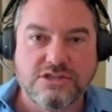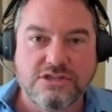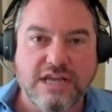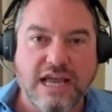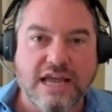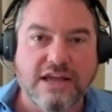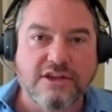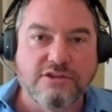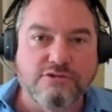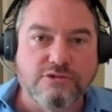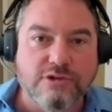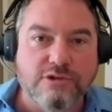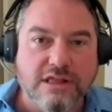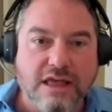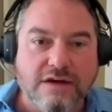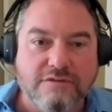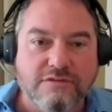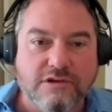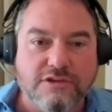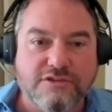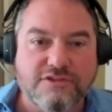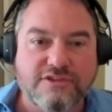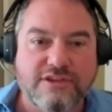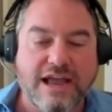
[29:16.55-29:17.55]

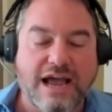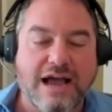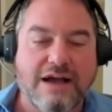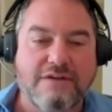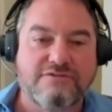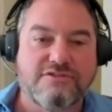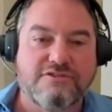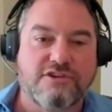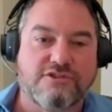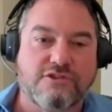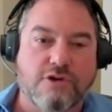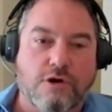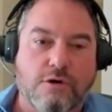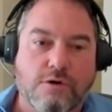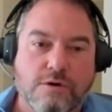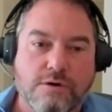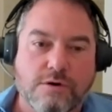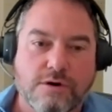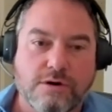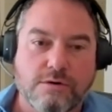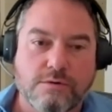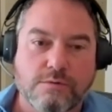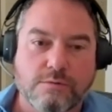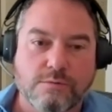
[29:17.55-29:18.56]
entry-level staff just
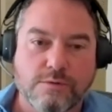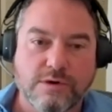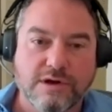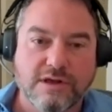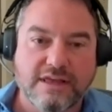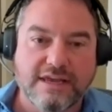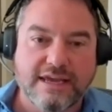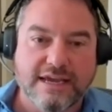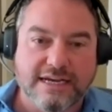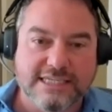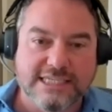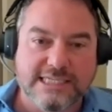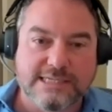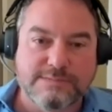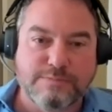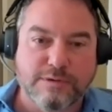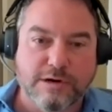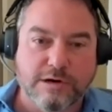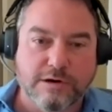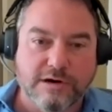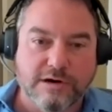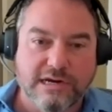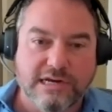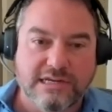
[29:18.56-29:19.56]
aren't really
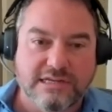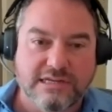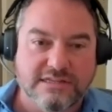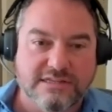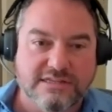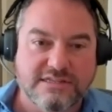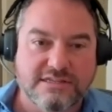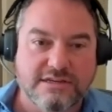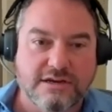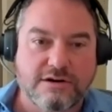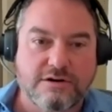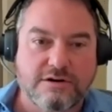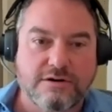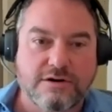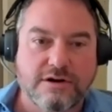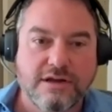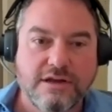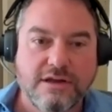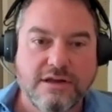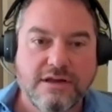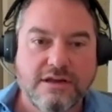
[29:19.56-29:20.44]
experienced, so